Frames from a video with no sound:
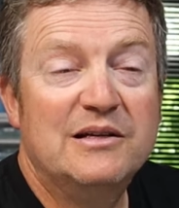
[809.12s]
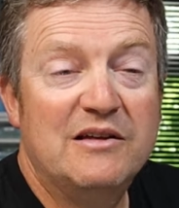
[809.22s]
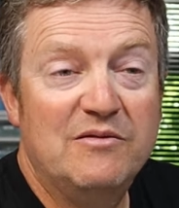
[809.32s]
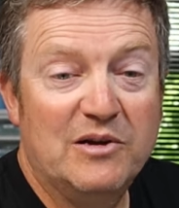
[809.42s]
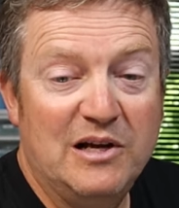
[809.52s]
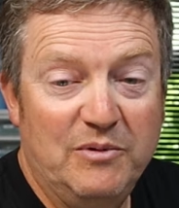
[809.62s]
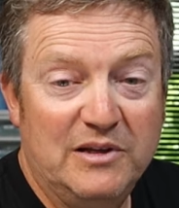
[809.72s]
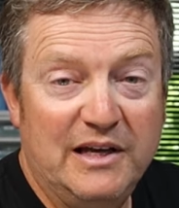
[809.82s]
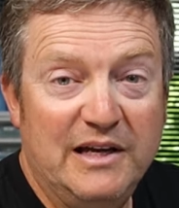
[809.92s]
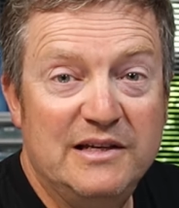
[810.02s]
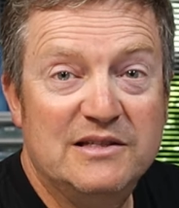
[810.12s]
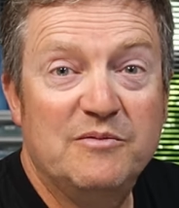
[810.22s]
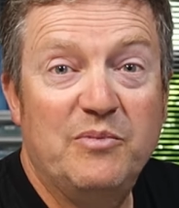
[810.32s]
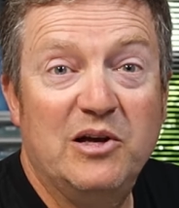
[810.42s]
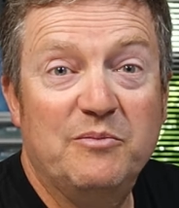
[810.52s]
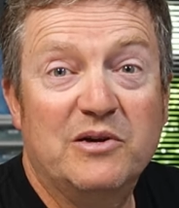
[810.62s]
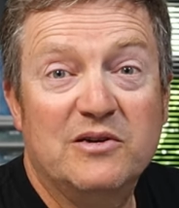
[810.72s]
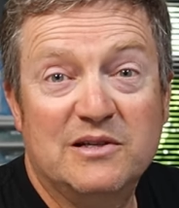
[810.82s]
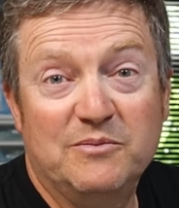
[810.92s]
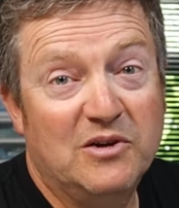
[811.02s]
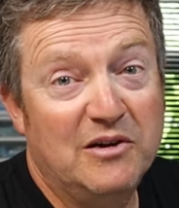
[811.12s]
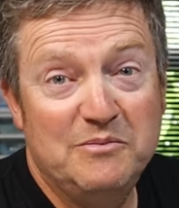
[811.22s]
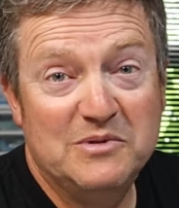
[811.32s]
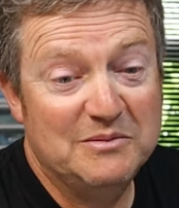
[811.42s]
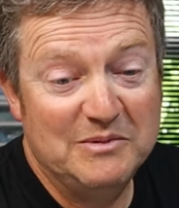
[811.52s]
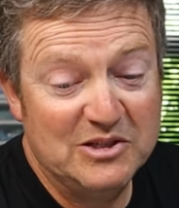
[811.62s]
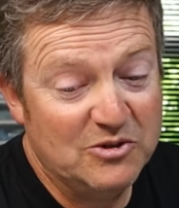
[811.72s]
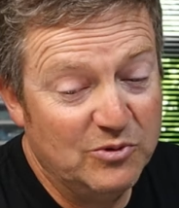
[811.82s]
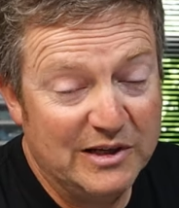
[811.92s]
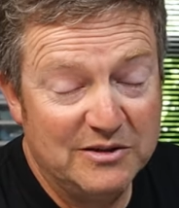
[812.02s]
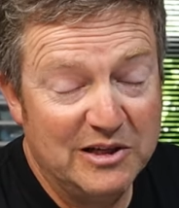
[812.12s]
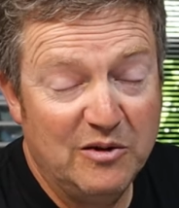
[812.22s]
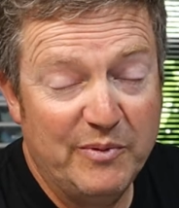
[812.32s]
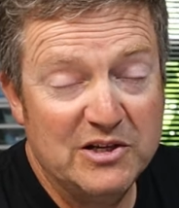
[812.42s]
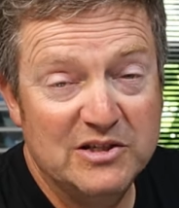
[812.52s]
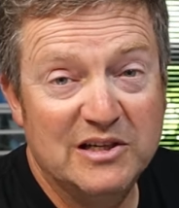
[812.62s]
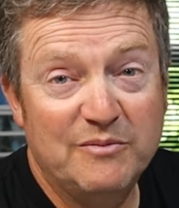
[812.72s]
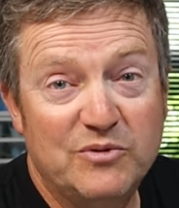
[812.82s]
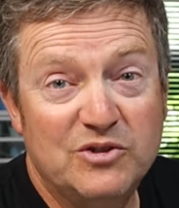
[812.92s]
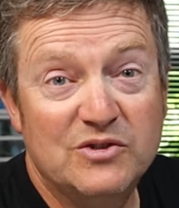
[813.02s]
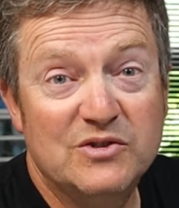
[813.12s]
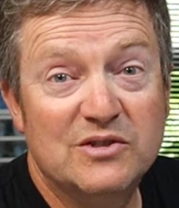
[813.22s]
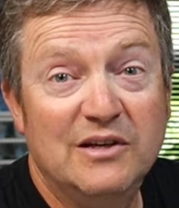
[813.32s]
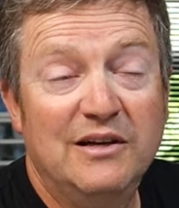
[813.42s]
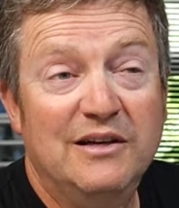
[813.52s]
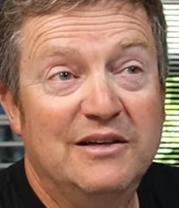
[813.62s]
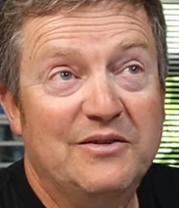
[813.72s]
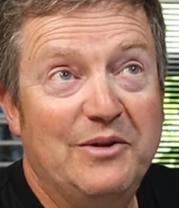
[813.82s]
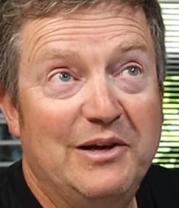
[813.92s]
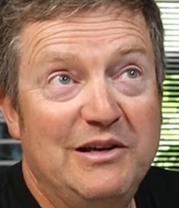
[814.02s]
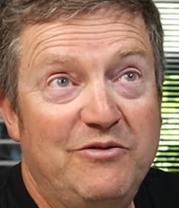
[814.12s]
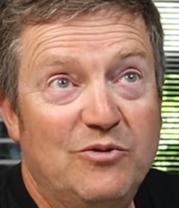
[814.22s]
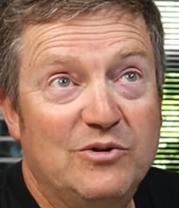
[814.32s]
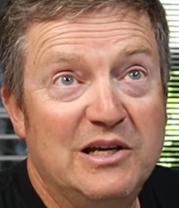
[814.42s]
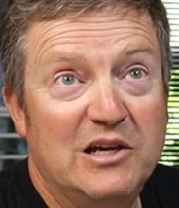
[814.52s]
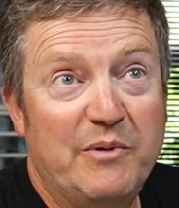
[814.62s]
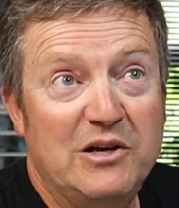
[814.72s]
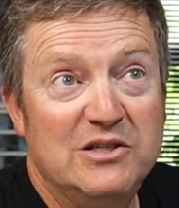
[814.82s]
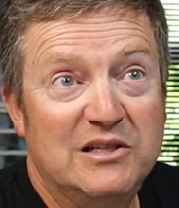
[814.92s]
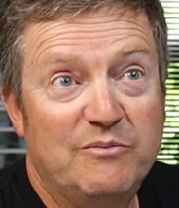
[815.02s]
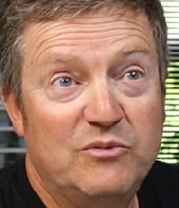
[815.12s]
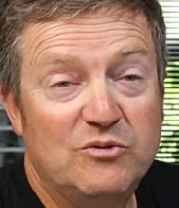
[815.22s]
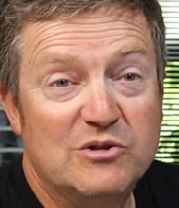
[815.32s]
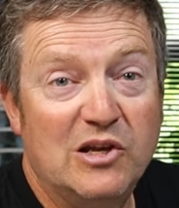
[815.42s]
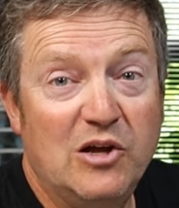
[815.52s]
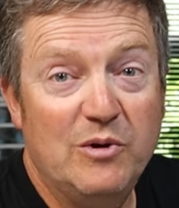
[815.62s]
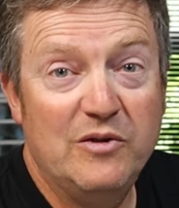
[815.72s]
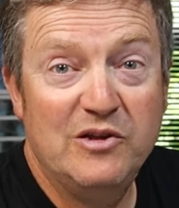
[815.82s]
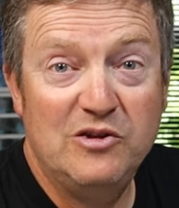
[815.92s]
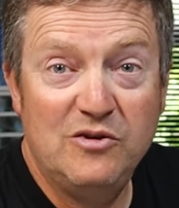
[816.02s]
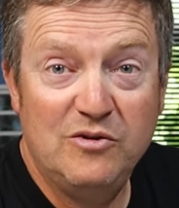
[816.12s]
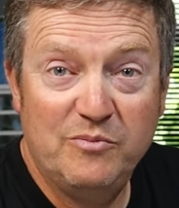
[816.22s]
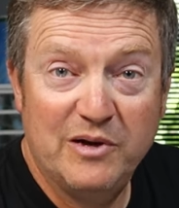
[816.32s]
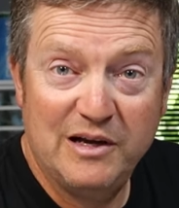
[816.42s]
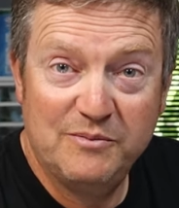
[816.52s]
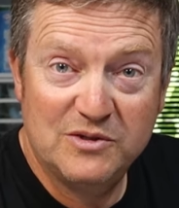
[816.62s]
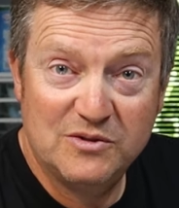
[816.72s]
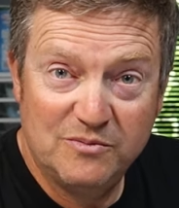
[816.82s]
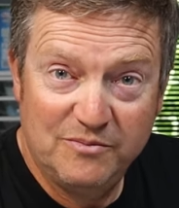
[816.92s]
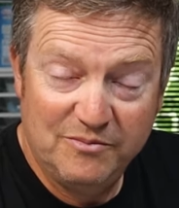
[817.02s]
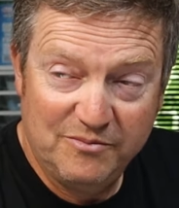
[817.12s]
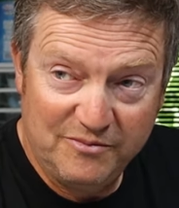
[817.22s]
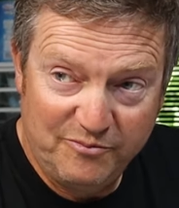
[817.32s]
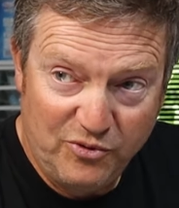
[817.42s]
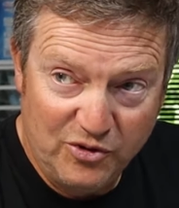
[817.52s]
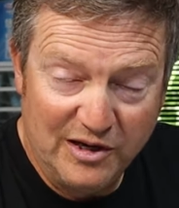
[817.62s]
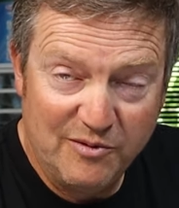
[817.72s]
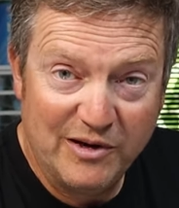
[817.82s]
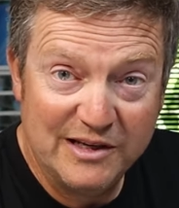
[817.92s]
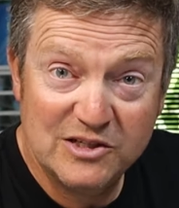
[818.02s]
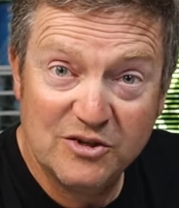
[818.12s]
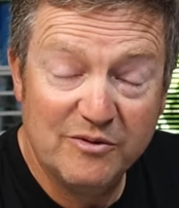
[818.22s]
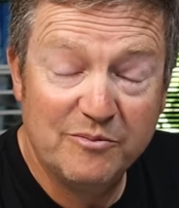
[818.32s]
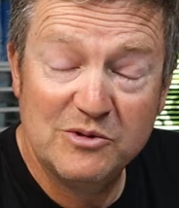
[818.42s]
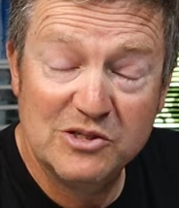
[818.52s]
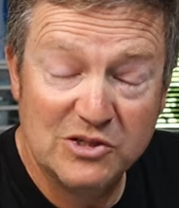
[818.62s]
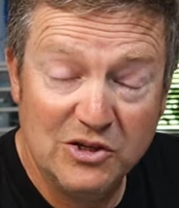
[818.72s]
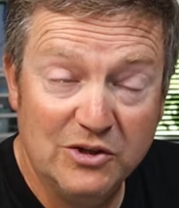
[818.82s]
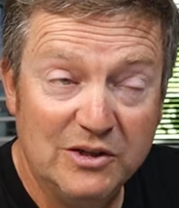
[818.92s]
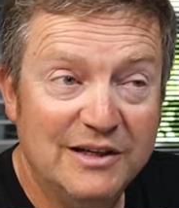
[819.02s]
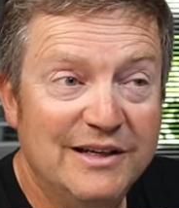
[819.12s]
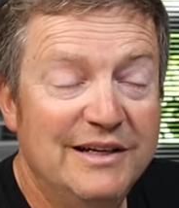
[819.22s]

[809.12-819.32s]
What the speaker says: Give them a couple of days to pip, because sometimes it's all down to incubation temperatures, that if your incubation temperature is lower than you perhaps prudently went into it, which is good,